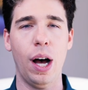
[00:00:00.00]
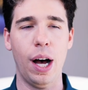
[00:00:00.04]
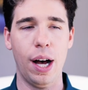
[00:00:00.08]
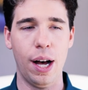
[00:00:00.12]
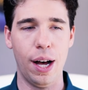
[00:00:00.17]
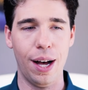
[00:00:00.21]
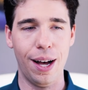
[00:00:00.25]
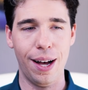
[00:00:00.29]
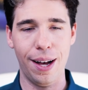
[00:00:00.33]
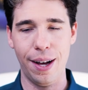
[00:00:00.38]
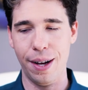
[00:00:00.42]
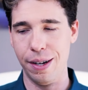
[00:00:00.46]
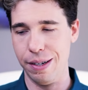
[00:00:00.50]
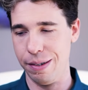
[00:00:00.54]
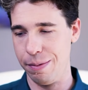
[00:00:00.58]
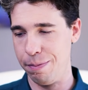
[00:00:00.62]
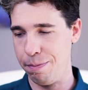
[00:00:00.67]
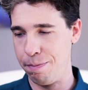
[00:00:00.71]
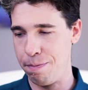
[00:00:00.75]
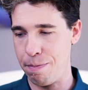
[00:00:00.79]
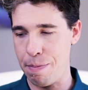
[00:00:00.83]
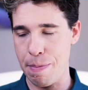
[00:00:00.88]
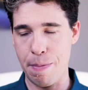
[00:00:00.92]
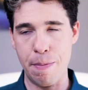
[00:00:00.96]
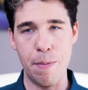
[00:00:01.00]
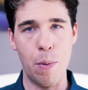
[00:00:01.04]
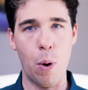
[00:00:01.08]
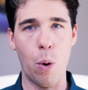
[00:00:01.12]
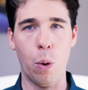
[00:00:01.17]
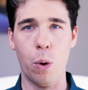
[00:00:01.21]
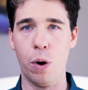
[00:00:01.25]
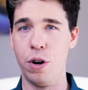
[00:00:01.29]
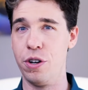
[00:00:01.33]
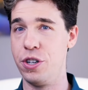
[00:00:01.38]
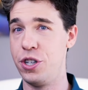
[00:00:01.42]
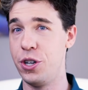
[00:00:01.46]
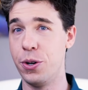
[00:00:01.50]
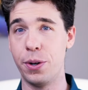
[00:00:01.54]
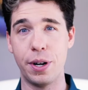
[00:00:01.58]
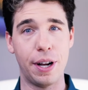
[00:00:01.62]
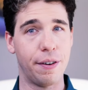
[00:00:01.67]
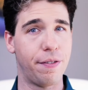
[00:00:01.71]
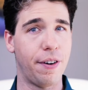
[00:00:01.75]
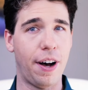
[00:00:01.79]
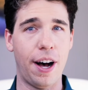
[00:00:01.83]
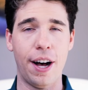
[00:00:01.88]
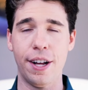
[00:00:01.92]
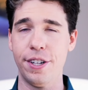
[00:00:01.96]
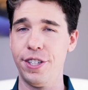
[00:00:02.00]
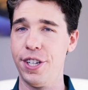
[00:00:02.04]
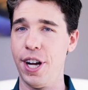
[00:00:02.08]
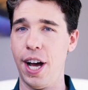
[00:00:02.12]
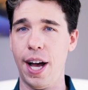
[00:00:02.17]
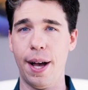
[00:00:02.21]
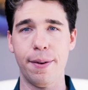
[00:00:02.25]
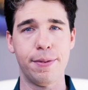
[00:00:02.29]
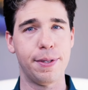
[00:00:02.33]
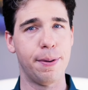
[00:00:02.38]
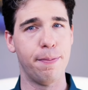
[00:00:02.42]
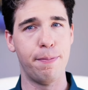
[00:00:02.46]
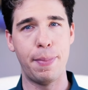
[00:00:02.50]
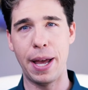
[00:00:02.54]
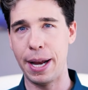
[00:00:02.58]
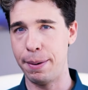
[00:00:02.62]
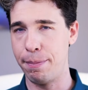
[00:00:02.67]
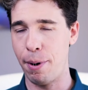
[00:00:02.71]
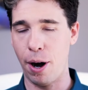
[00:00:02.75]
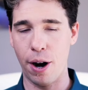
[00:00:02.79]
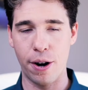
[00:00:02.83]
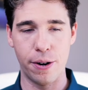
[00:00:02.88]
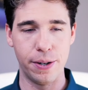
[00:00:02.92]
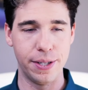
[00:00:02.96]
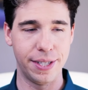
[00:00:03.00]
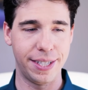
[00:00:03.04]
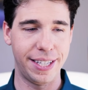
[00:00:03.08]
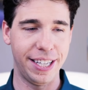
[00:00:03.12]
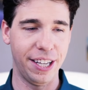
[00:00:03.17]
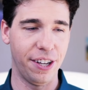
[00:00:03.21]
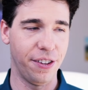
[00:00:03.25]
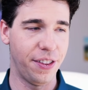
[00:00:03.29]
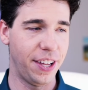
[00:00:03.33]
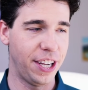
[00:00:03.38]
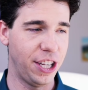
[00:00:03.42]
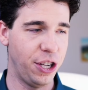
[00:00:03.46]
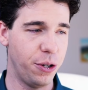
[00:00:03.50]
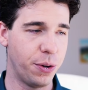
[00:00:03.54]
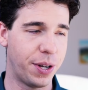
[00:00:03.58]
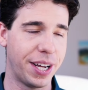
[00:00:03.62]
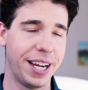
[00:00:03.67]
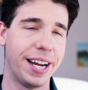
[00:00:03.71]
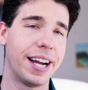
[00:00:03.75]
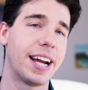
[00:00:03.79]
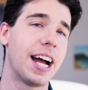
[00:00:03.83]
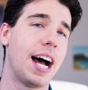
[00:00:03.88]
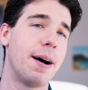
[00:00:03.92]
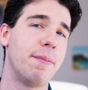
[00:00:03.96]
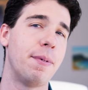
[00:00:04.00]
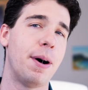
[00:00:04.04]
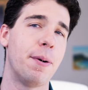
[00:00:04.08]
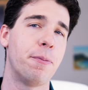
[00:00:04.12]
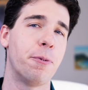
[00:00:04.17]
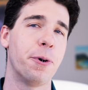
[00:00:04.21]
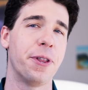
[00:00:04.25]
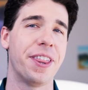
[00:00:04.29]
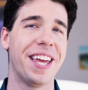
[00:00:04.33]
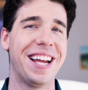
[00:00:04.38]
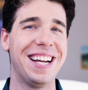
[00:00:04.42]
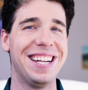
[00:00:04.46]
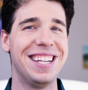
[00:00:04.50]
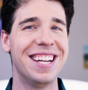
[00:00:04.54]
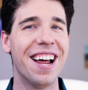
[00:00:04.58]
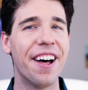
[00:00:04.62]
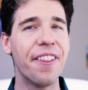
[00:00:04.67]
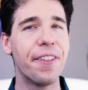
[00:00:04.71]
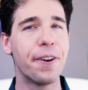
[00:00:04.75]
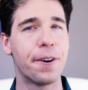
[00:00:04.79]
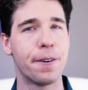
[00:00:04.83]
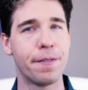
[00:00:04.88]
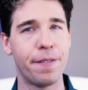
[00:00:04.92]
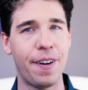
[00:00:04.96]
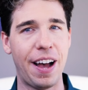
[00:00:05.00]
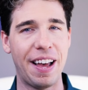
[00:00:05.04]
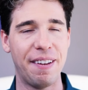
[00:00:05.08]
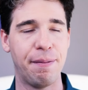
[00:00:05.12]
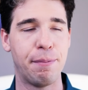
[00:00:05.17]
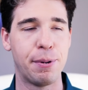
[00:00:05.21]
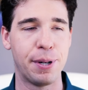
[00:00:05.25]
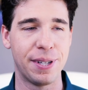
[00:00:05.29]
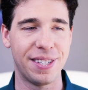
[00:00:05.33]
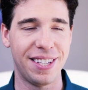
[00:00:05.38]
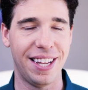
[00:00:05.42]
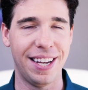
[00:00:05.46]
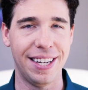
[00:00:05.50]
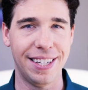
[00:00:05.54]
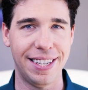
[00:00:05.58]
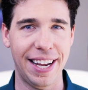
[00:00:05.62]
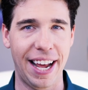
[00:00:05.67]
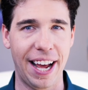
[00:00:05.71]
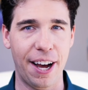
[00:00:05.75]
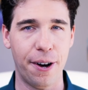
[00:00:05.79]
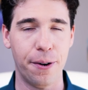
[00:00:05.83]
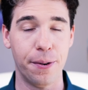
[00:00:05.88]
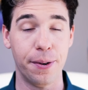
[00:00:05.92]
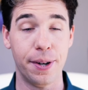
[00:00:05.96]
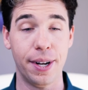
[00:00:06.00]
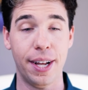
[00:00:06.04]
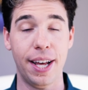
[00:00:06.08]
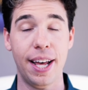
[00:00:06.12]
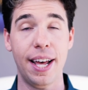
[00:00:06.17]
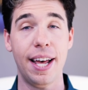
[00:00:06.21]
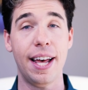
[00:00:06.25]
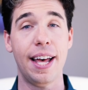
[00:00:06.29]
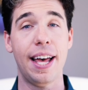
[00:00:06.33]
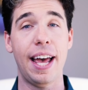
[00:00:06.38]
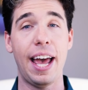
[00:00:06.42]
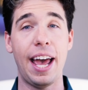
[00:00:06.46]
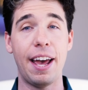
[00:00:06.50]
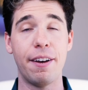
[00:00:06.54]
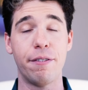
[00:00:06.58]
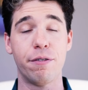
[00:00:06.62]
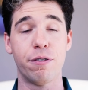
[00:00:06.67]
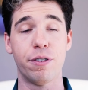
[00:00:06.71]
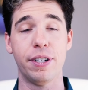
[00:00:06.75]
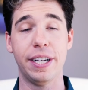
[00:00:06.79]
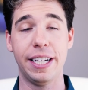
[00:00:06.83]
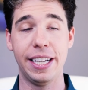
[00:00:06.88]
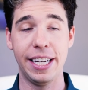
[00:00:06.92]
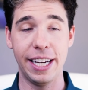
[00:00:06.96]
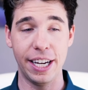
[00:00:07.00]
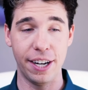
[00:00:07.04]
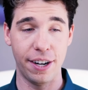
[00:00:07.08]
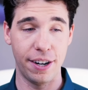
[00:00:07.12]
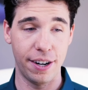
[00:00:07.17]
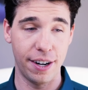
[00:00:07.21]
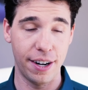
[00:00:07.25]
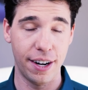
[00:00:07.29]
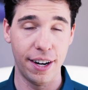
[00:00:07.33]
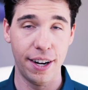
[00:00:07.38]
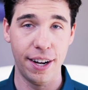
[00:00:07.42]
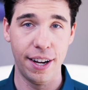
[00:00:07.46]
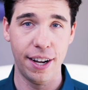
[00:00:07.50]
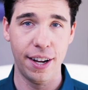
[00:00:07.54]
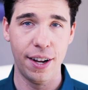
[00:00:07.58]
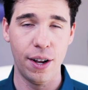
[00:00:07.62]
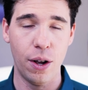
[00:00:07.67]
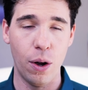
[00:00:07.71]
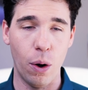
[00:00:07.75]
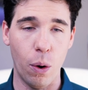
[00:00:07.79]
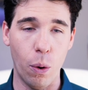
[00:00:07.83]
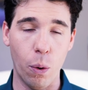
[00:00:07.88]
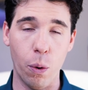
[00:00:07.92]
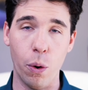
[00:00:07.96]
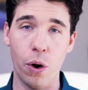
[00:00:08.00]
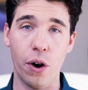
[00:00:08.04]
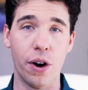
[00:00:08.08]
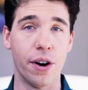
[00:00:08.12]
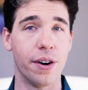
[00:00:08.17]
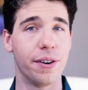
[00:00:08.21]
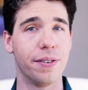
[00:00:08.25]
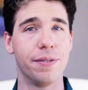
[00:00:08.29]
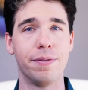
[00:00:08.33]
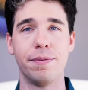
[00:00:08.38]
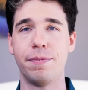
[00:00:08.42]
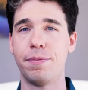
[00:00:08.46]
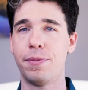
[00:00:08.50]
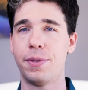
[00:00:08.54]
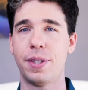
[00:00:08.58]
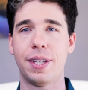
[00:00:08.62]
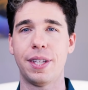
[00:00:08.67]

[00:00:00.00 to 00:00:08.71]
or do enough odd jobs and beg, borrow, and steal that you can come up with another 5% down every year or